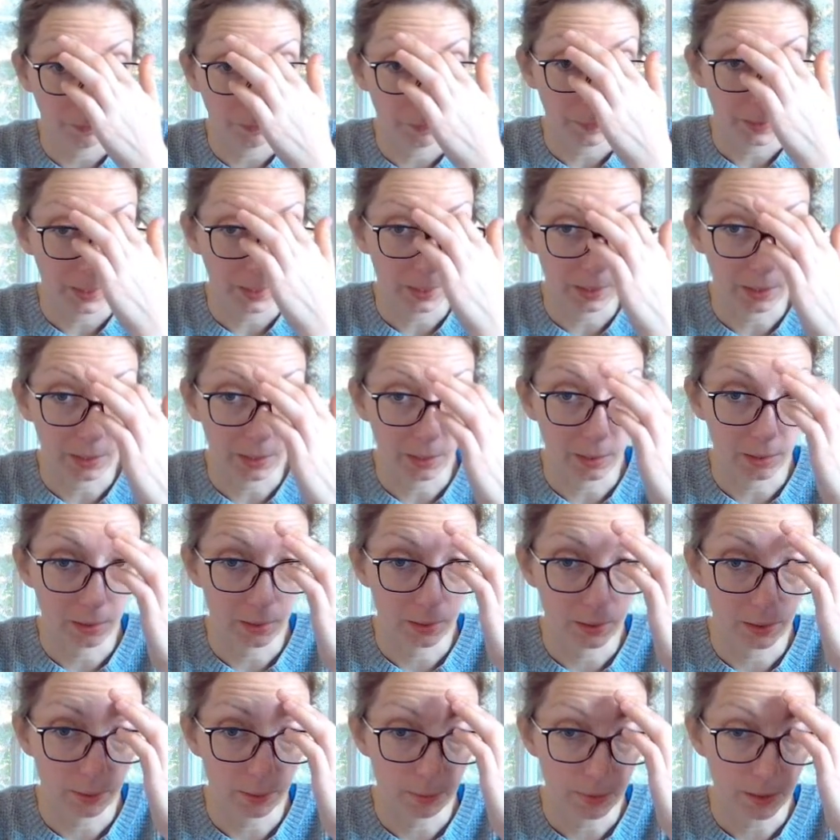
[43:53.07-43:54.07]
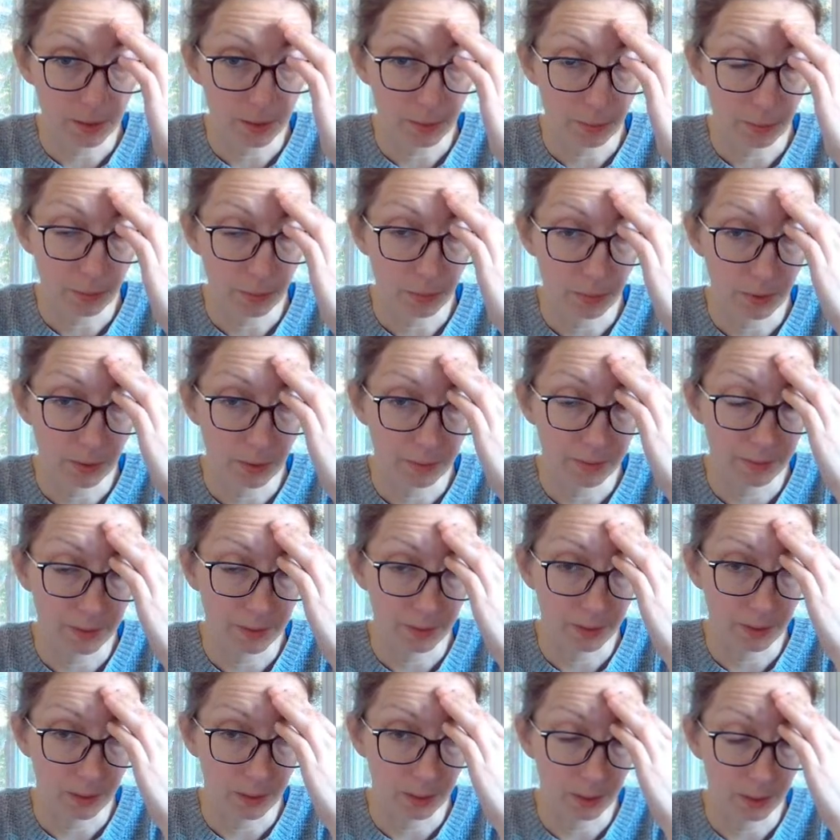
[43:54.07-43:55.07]
And I'm just wondering if
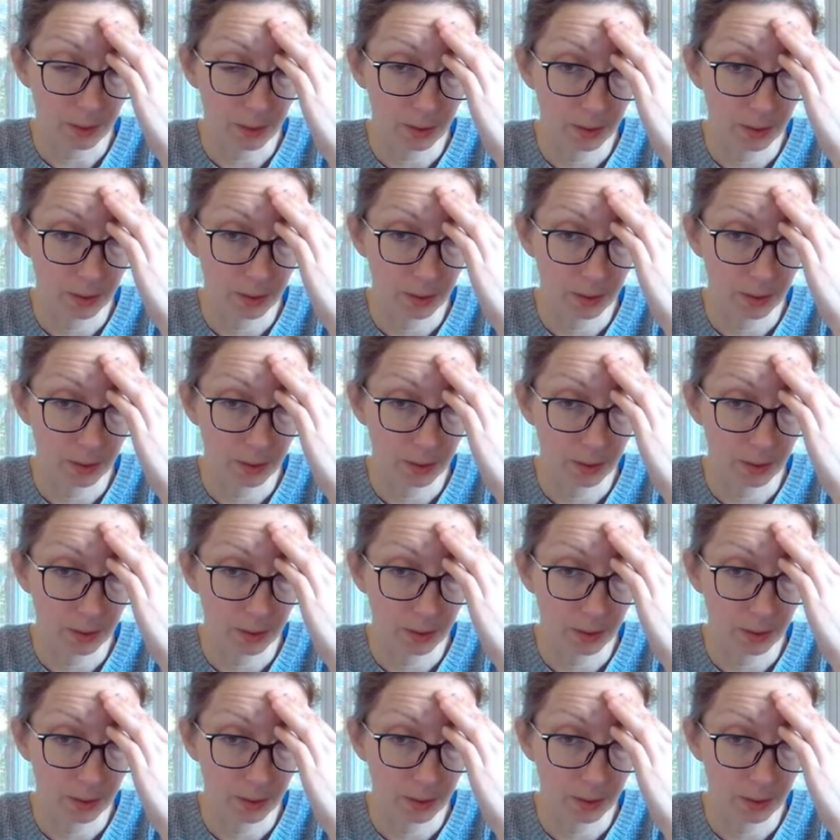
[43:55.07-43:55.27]
I